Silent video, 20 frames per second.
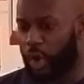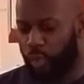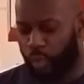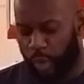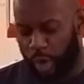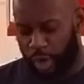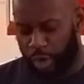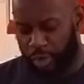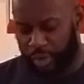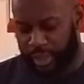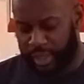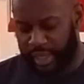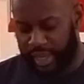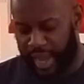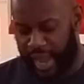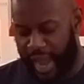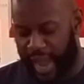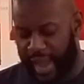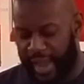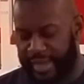we're
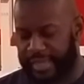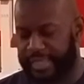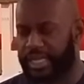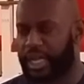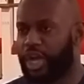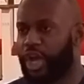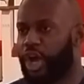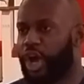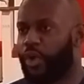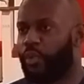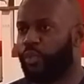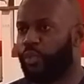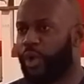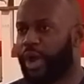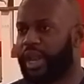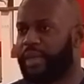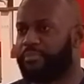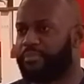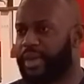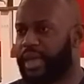looking at
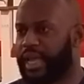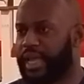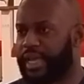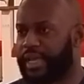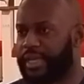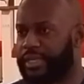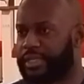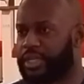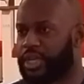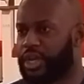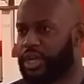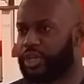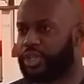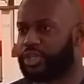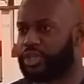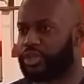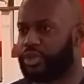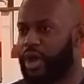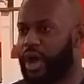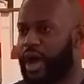what it means
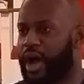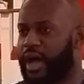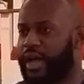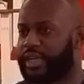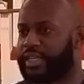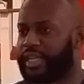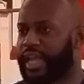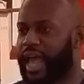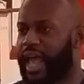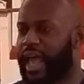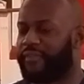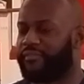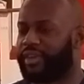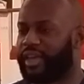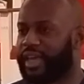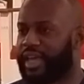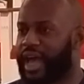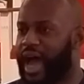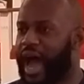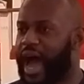to
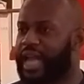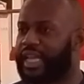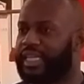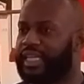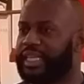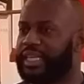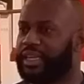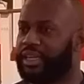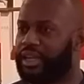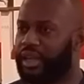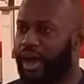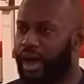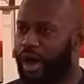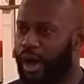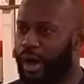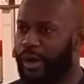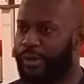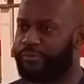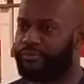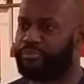have godly
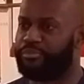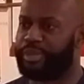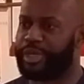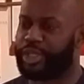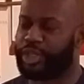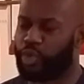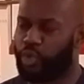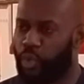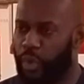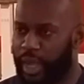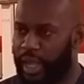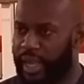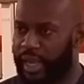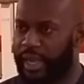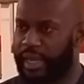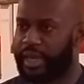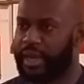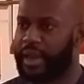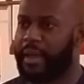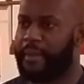love
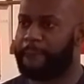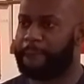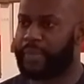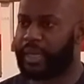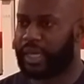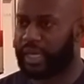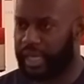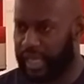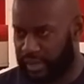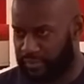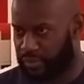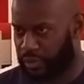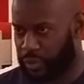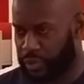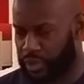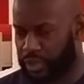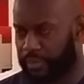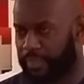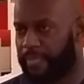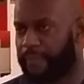between
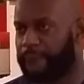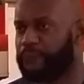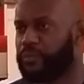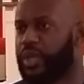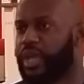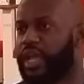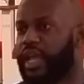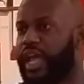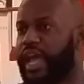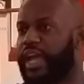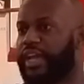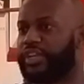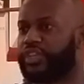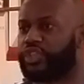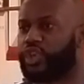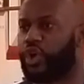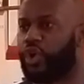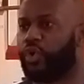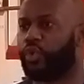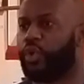believers. And
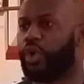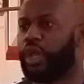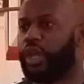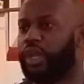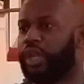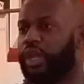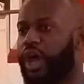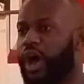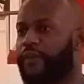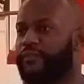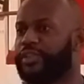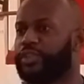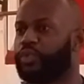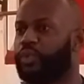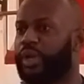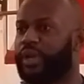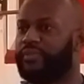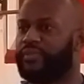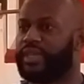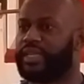so love is
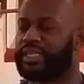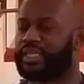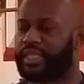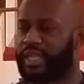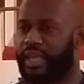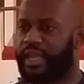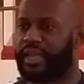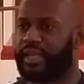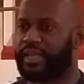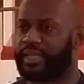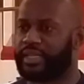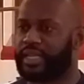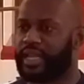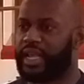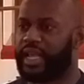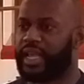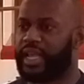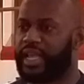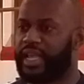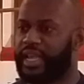one of these things.
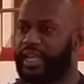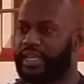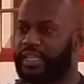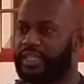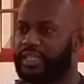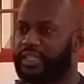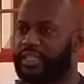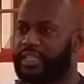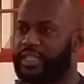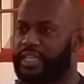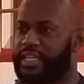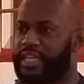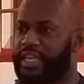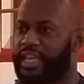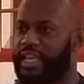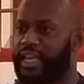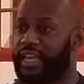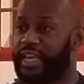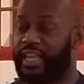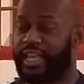It
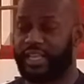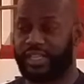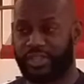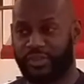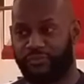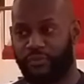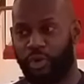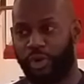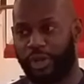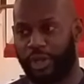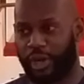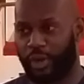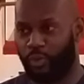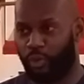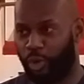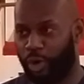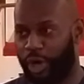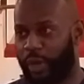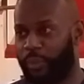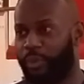is a
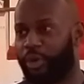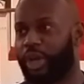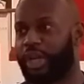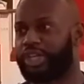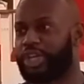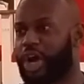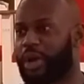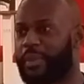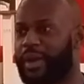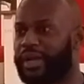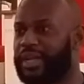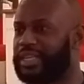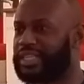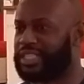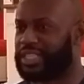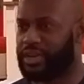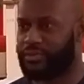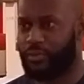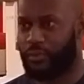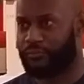four-letter word. We're going to talk about
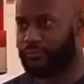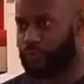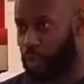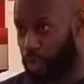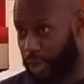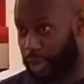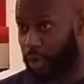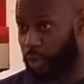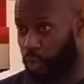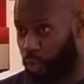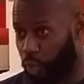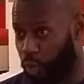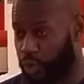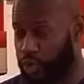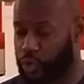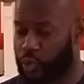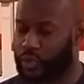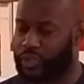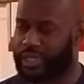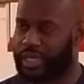several four-letter
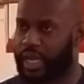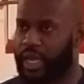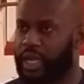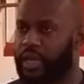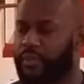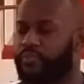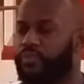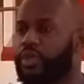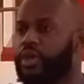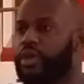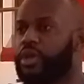words today.